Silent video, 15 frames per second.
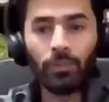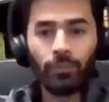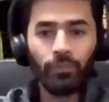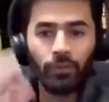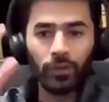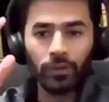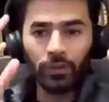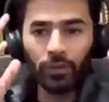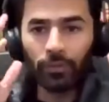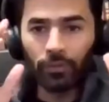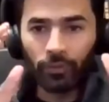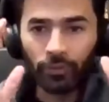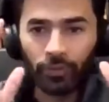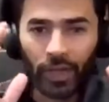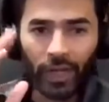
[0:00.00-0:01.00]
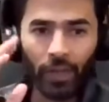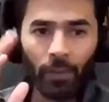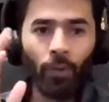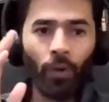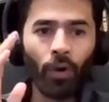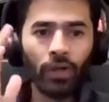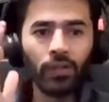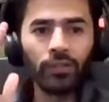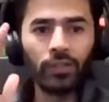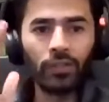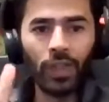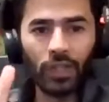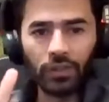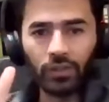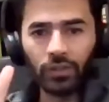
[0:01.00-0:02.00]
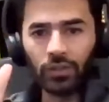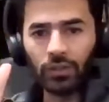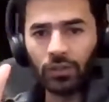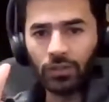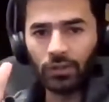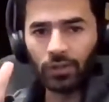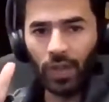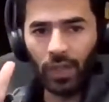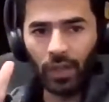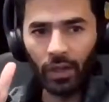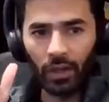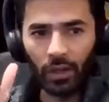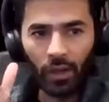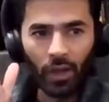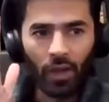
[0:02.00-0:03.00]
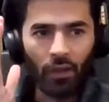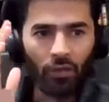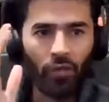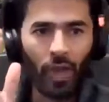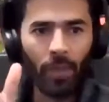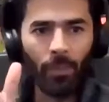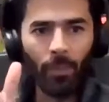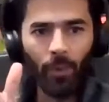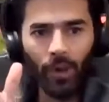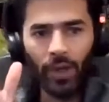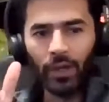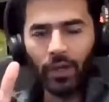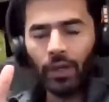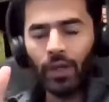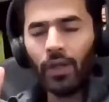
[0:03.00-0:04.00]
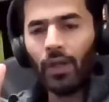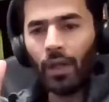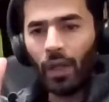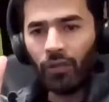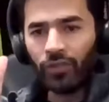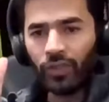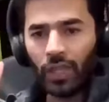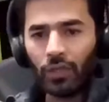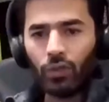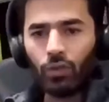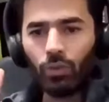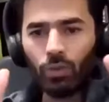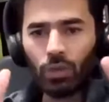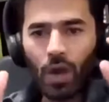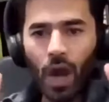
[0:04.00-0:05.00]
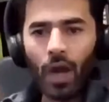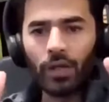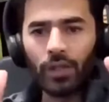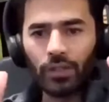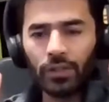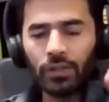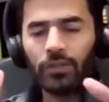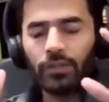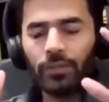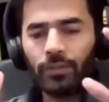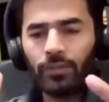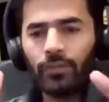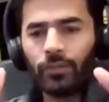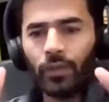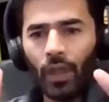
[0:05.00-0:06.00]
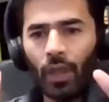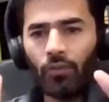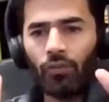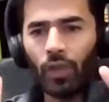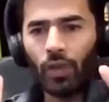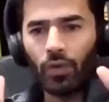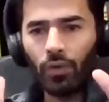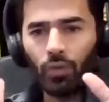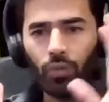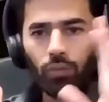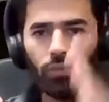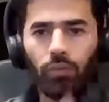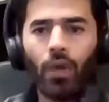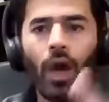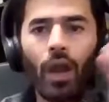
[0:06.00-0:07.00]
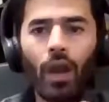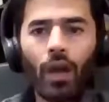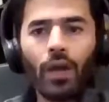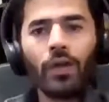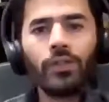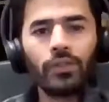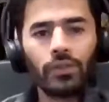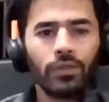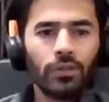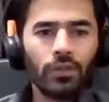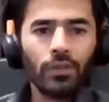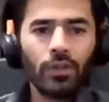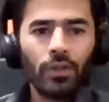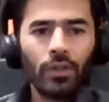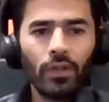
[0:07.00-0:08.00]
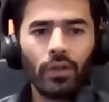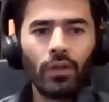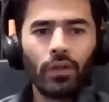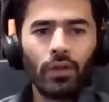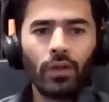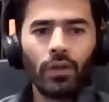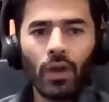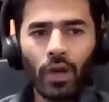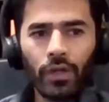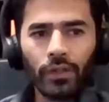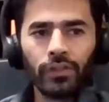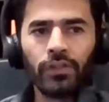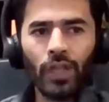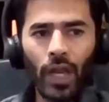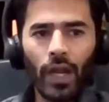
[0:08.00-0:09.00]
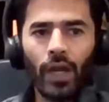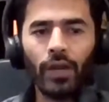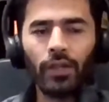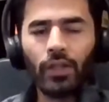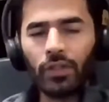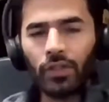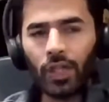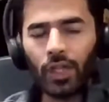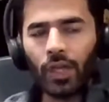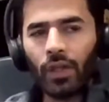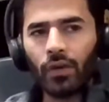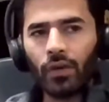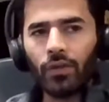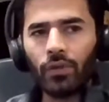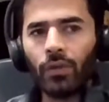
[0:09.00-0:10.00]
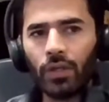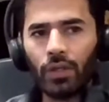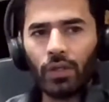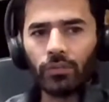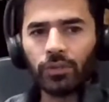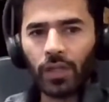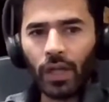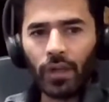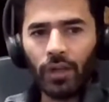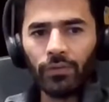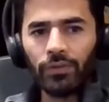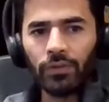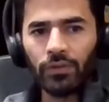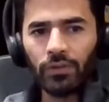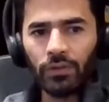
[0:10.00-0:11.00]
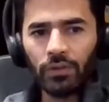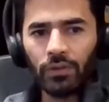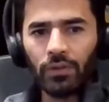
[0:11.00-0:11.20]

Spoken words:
a very important stage. This is like a waypoint. If they do not if they do not understand that they cannot do it themselves,